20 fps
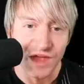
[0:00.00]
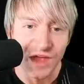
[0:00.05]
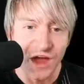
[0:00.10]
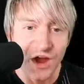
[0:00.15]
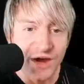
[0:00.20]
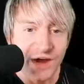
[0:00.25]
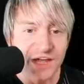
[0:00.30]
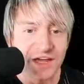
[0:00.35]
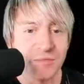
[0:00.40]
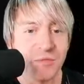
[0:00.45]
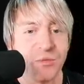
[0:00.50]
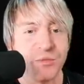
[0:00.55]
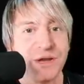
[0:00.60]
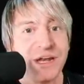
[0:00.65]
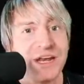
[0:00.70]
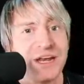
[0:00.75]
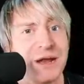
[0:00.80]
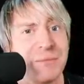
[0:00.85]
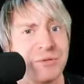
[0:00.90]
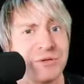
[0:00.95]
All right, come on. We
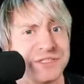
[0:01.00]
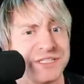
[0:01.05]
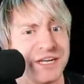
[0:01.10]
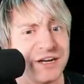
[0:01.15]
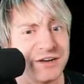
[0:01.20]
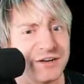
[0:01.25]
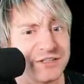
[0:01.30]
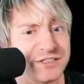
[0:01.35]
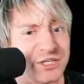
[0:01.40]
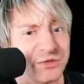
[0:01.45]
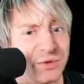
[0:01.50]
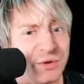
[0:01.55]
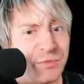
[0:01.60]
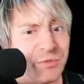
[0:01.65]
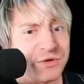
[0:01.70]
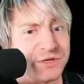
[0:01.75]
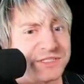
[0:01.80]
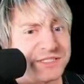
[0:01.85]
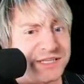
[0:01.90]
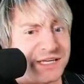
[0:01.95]
need numbers here. It's a
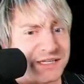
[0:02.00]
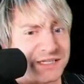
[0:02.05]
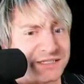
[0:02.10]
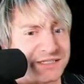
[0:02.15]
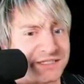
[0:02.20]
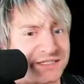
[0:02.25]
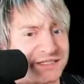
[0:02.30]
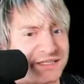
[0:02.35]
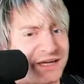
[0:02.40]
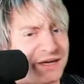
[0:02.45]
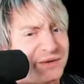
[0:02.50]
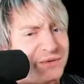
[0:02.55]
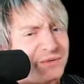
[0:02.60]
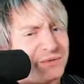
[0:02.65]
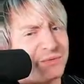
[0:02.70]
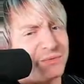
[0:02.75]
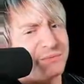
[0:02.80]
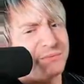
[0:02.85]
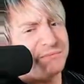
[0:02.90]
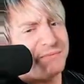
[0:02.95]
3.6.
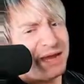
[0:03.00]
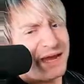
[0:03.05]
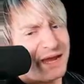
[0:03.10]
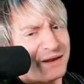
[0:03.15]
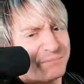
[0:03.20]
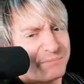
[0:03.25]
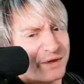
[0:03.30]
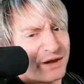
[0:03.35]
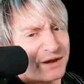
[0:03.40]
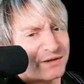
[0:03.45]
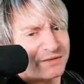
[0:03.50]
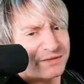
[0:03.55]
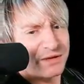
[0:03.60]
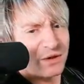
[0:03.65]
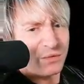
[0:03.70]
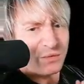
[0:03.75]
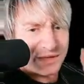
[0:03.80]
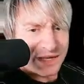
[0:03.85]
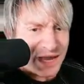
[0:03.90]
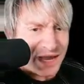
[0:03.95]
Oh, man, but I'll...
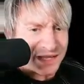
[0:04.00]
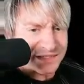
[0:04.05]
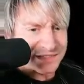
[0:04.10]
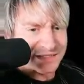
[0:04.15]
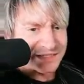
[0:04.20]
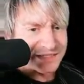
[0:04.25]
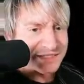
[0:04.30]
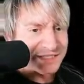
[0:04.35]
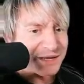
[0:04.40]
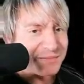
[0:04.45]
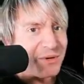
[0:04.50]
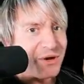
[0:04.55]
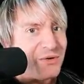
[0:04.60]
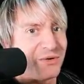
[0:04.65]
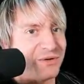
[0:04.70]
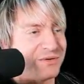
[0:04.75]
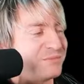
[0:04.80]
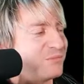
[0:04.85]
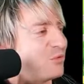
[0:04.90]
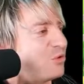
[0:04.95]
Oh, yes. Come
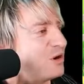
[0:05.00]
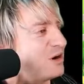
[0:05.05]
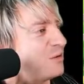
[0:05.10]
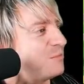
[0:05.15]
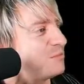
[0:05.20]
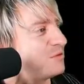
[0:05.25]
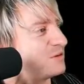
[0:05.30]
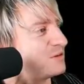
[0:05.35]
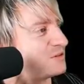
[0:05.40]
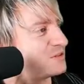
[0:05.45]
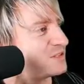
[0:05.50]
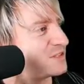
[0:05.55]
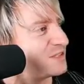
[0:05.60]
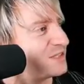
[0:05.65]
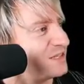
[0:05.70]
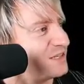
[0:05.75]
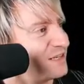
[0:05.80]
on. More numbers.